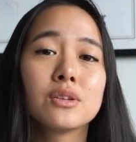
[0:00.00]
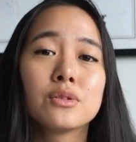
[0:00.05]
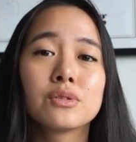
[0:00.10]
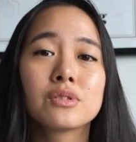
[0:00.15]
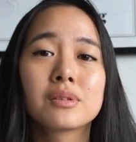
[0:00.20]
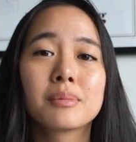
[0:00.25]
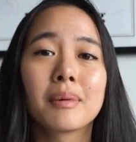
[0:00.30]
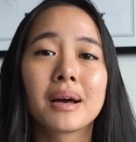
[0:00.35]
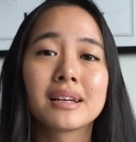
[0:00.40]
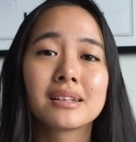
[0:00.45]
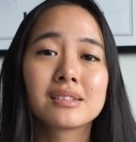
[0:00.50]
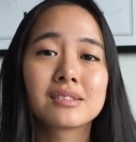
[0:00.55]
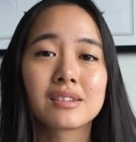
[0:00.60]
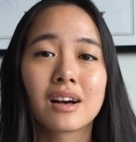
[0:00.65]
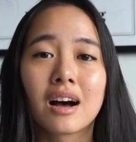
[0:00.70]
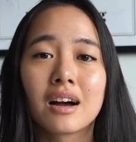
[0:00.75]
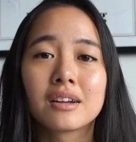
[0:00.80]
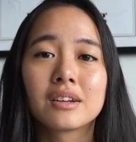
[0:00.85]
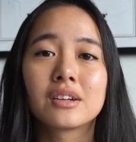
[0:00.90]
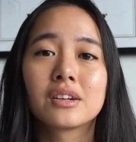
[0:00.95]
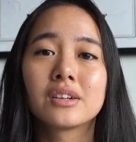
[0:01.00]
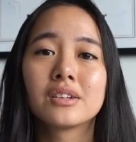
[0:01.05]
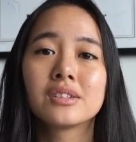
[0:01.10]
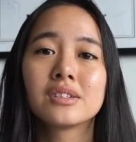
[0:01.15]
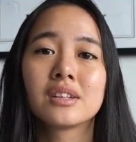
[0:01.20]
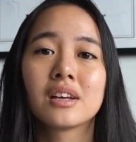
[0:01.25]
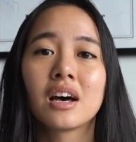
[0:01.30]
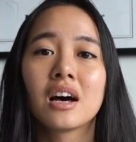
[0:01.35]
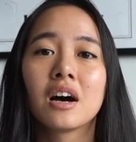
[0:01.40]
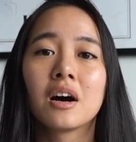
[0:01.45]
used my Saunders
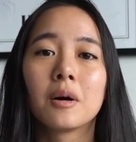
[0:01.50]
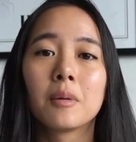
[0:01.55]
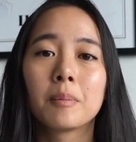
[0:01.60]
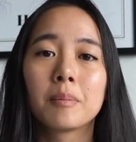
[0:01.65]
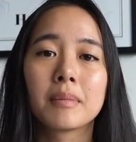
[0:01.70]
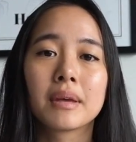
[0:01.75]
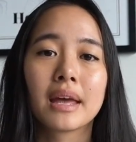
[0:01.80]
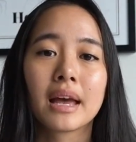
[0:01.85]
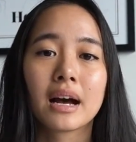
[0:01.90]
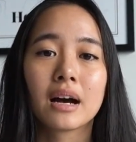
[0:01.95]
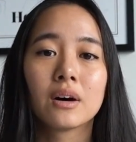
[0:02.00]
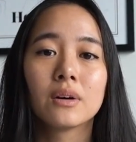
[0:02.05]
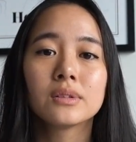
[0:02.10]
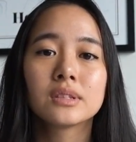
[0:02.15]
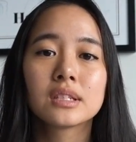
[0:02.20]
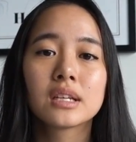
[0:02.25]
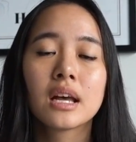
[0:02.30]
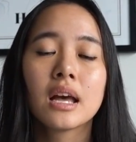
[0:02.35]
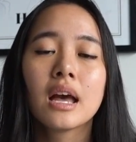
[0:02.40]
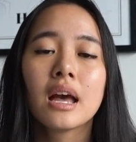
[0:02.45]
to help me out.